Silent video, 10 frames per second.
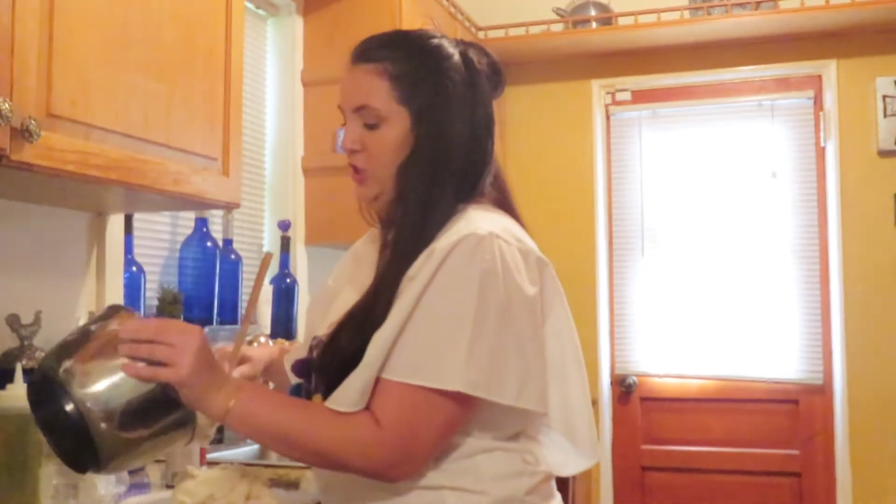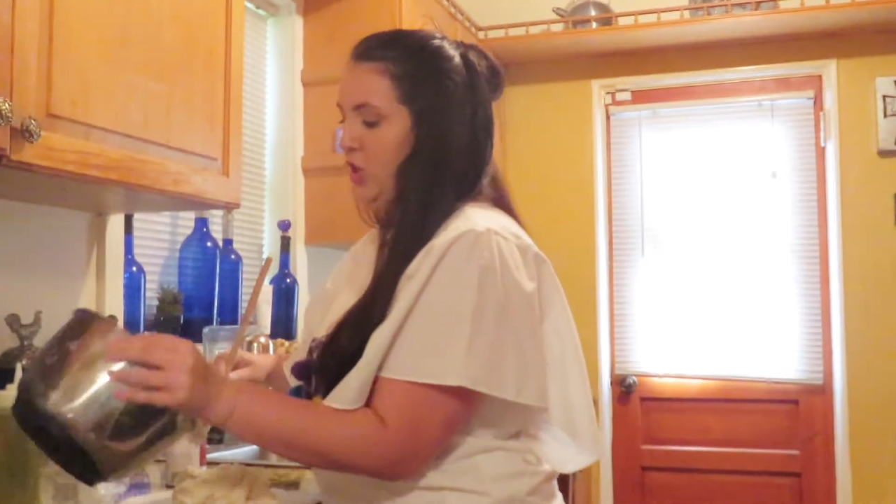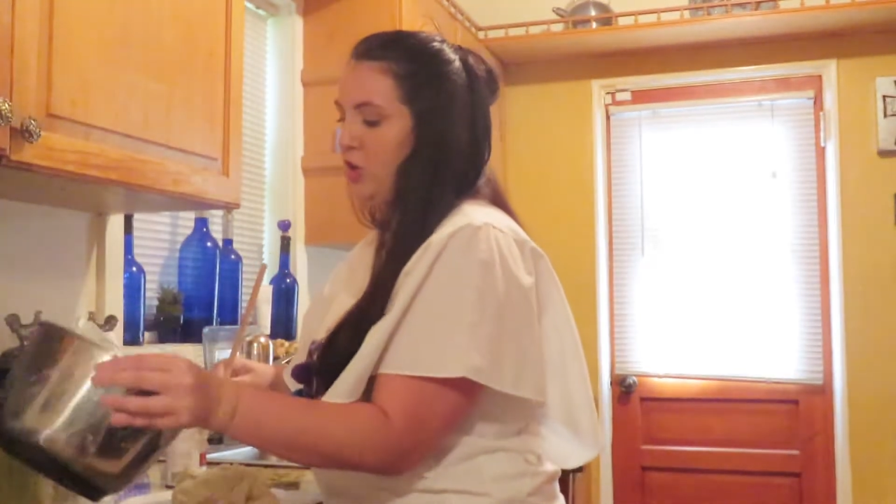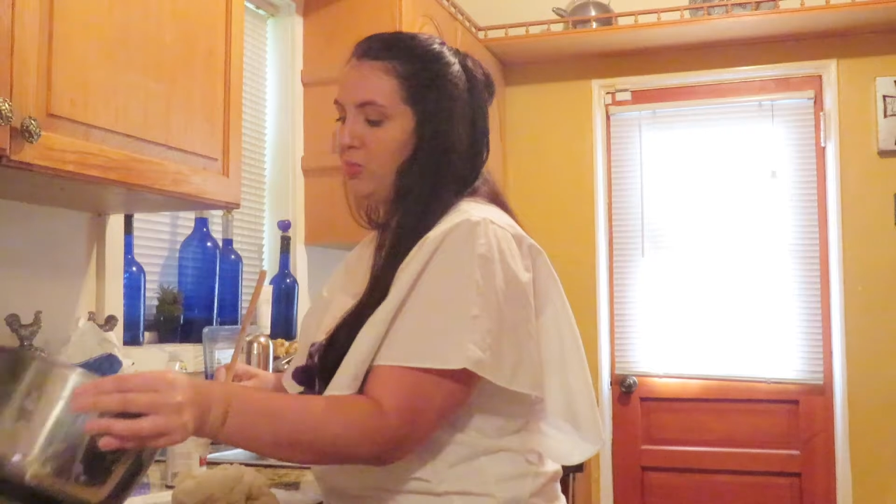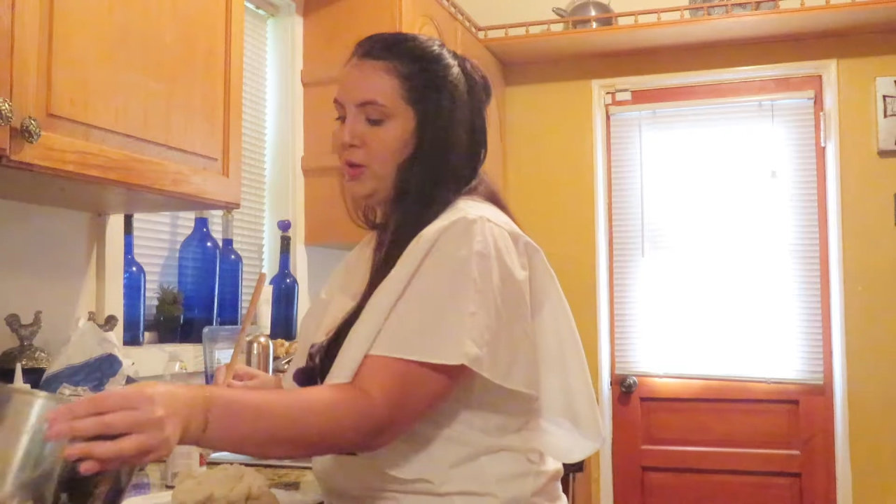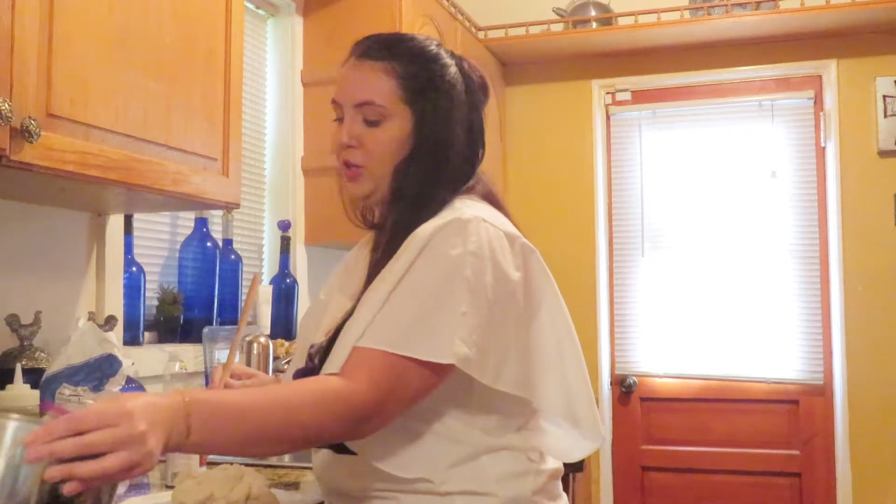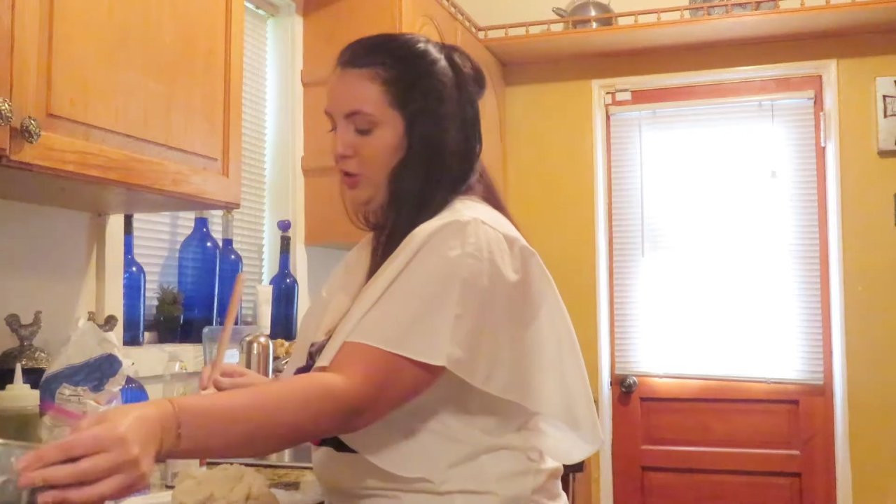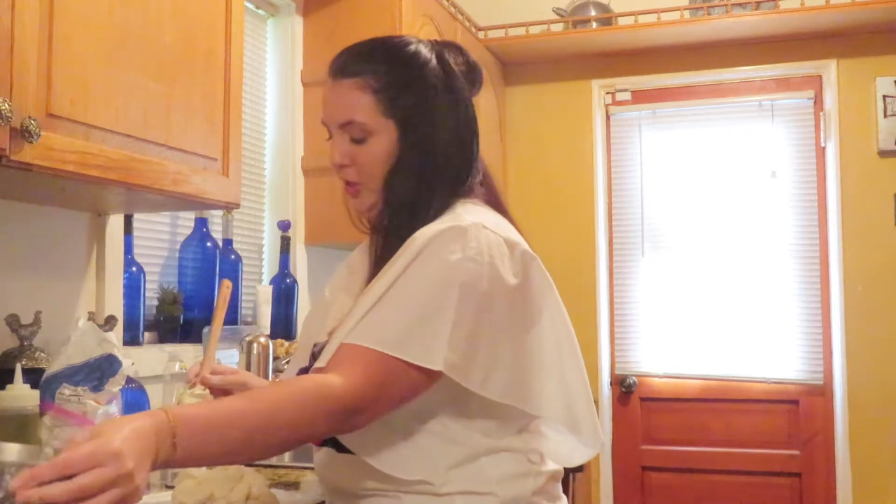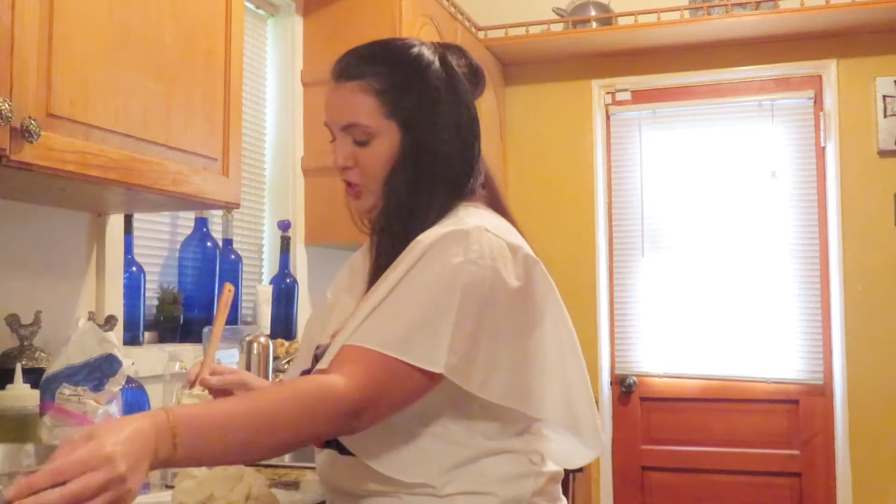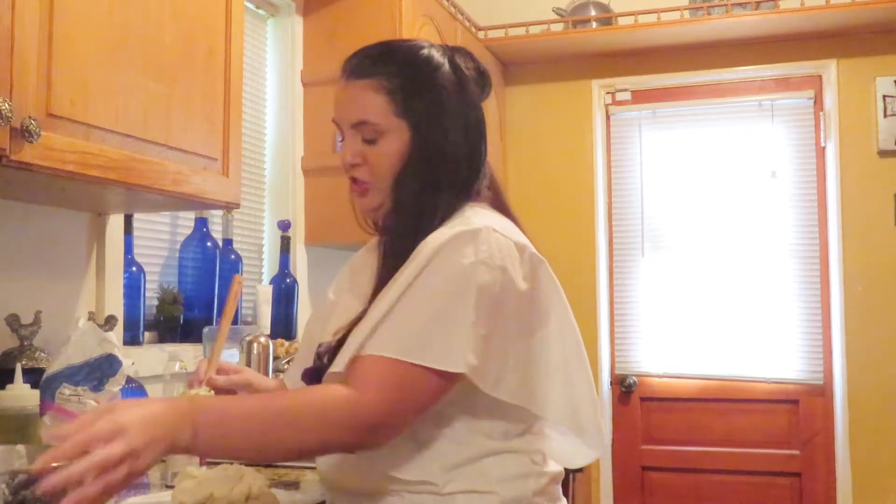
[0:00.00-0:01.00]
dough, but
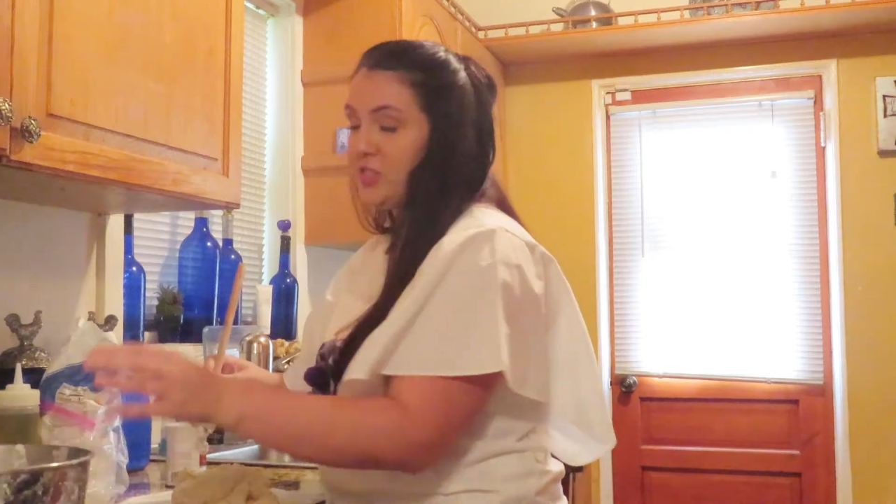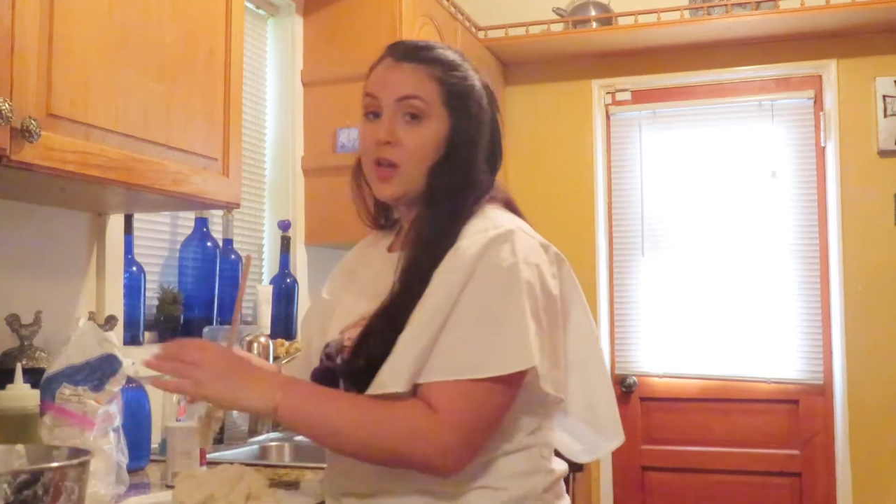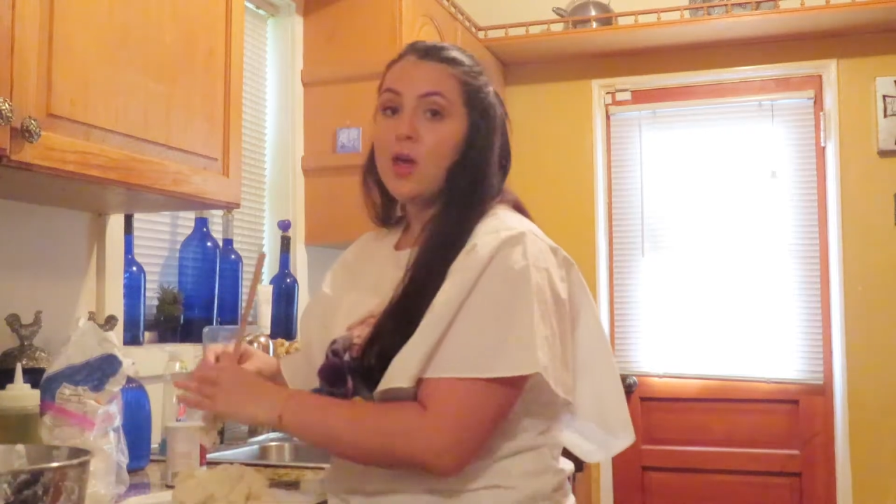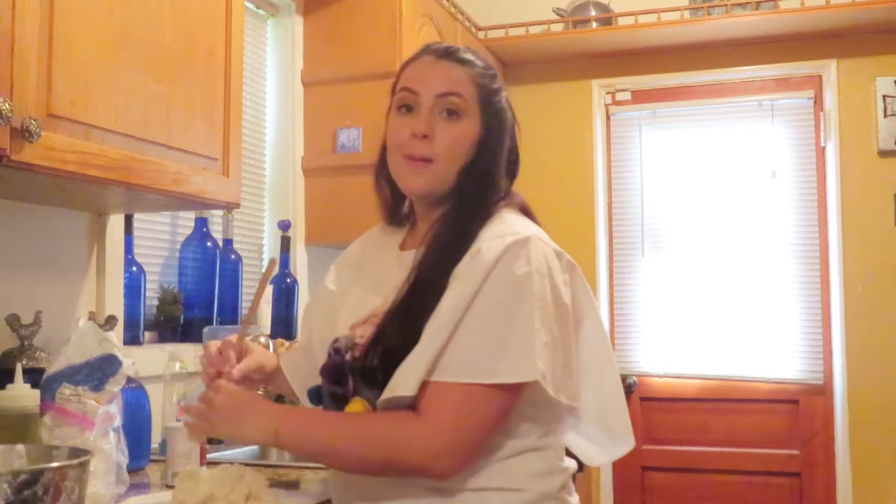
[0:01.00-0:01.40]
you could just